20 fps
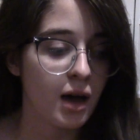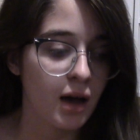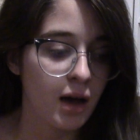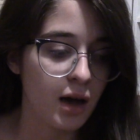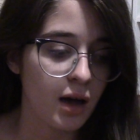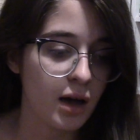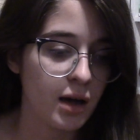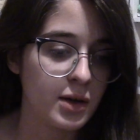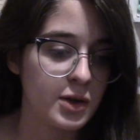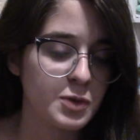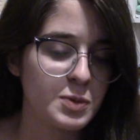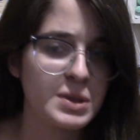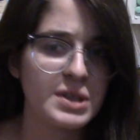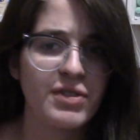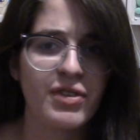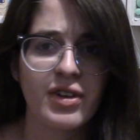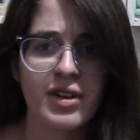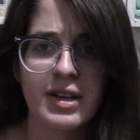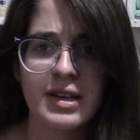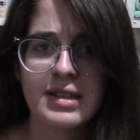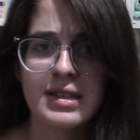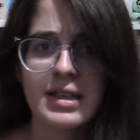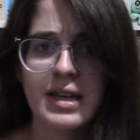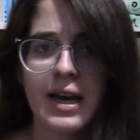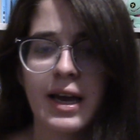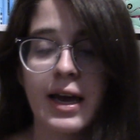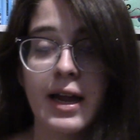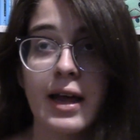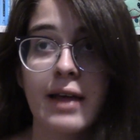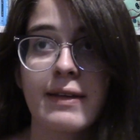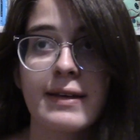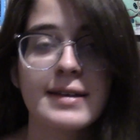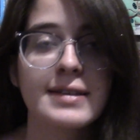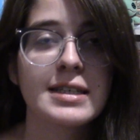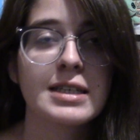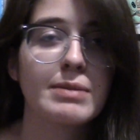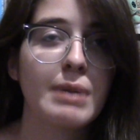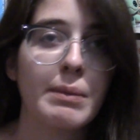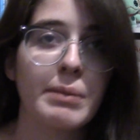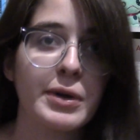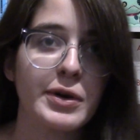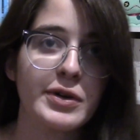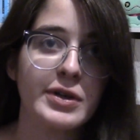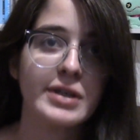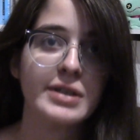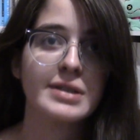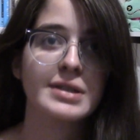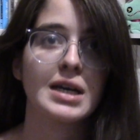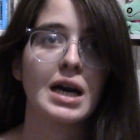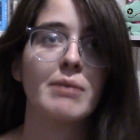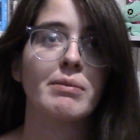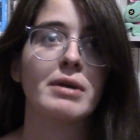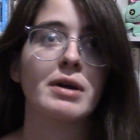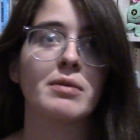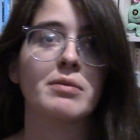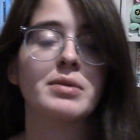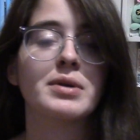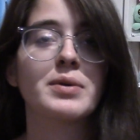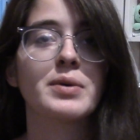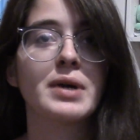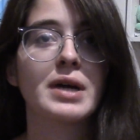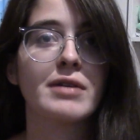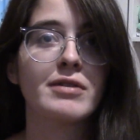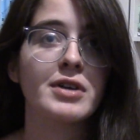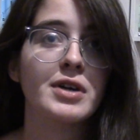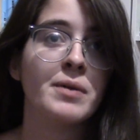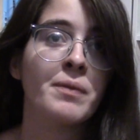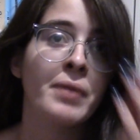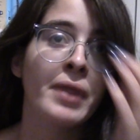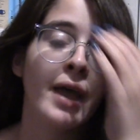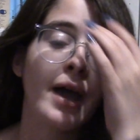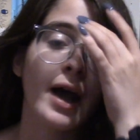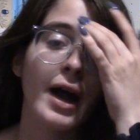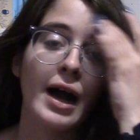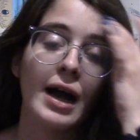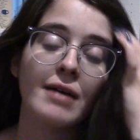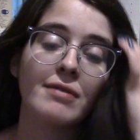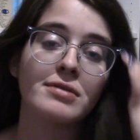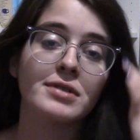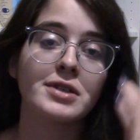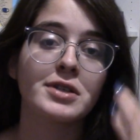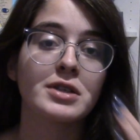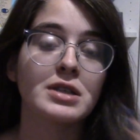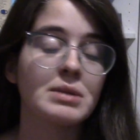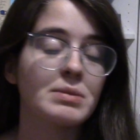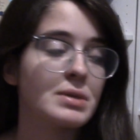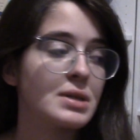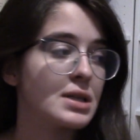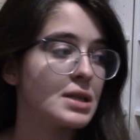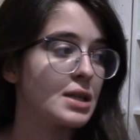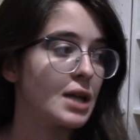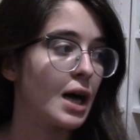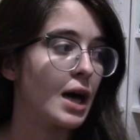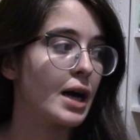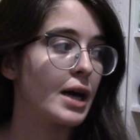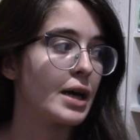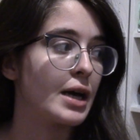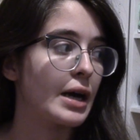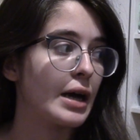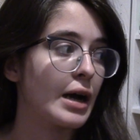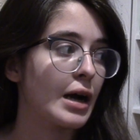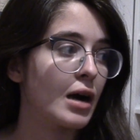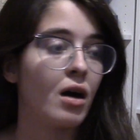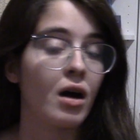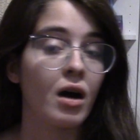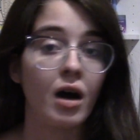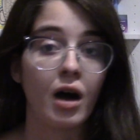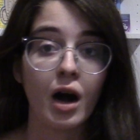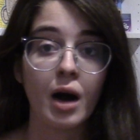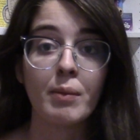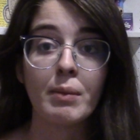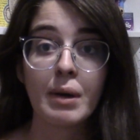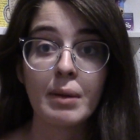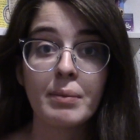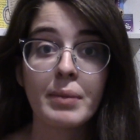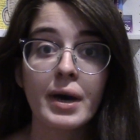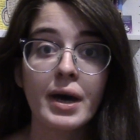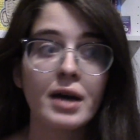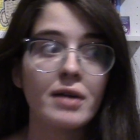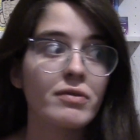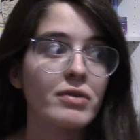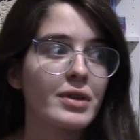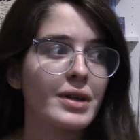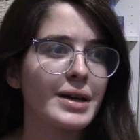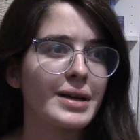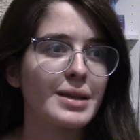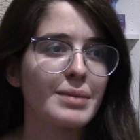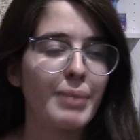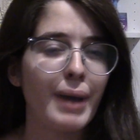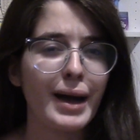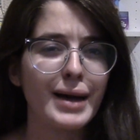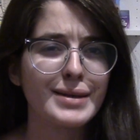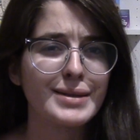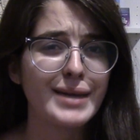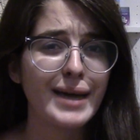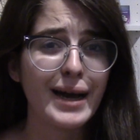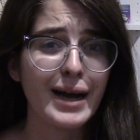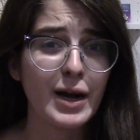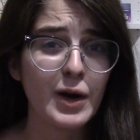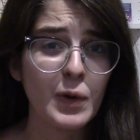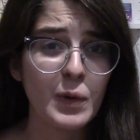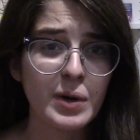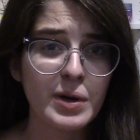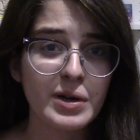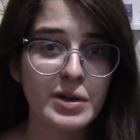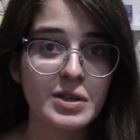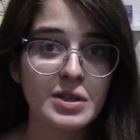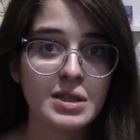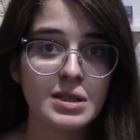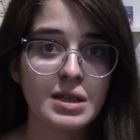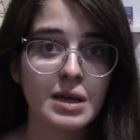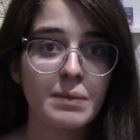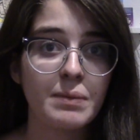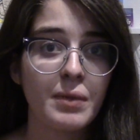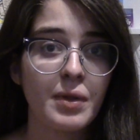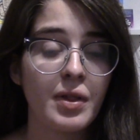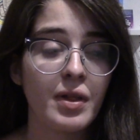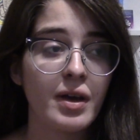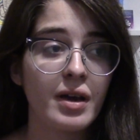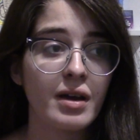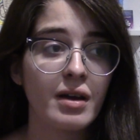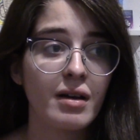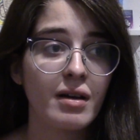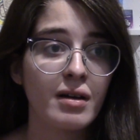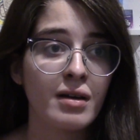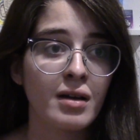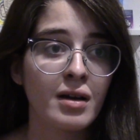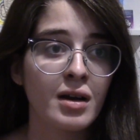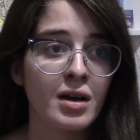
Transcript: specifically today, and I think it's because my period's coming, but whatever. I've literally been lying on my bed for like the past hour or something,